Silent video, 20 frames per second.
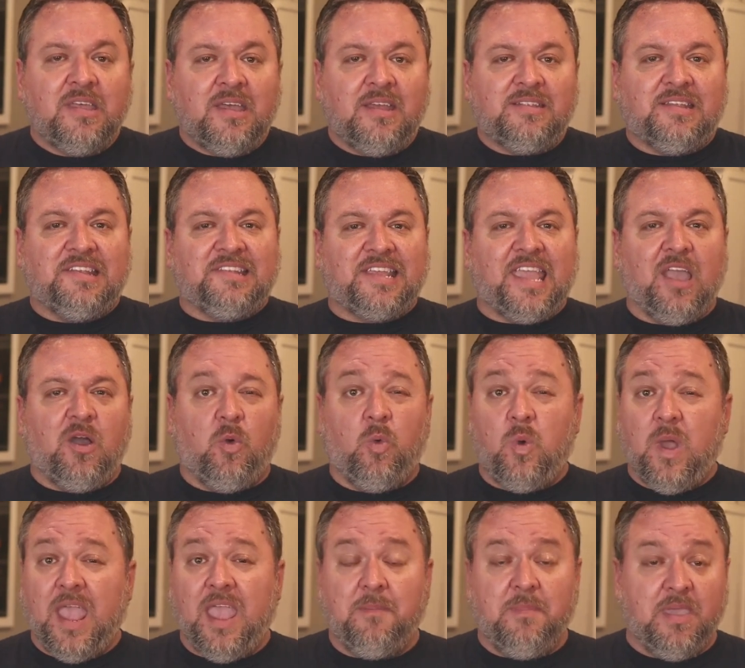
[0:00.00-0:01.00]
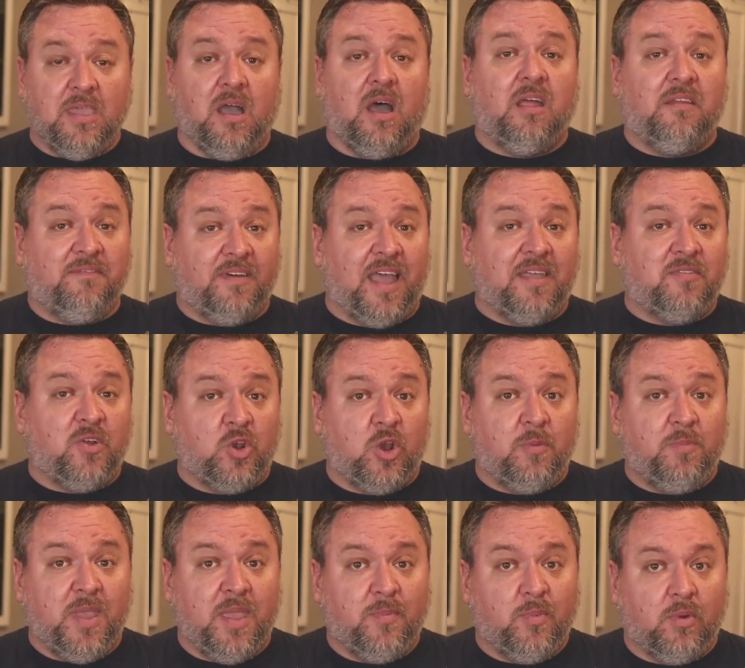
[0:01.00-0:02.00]
to scale way beyond 500
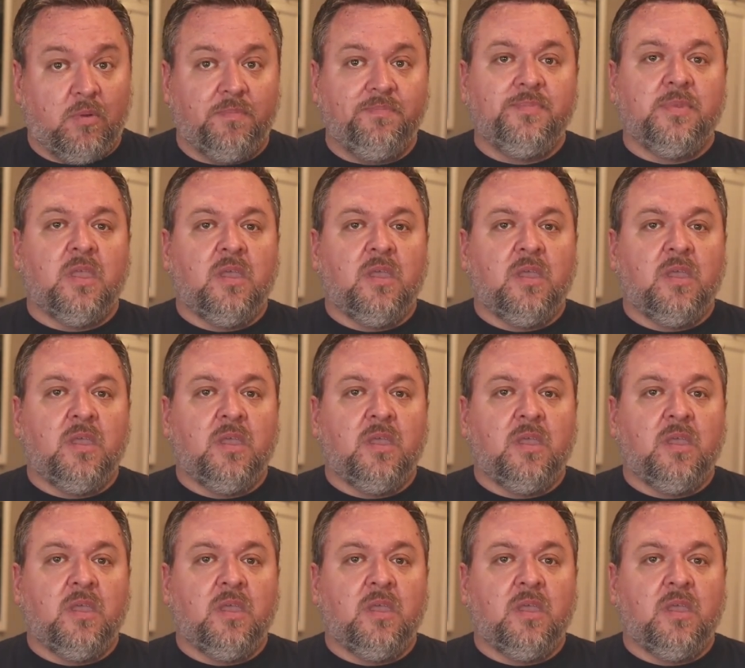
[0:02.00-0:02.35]
people.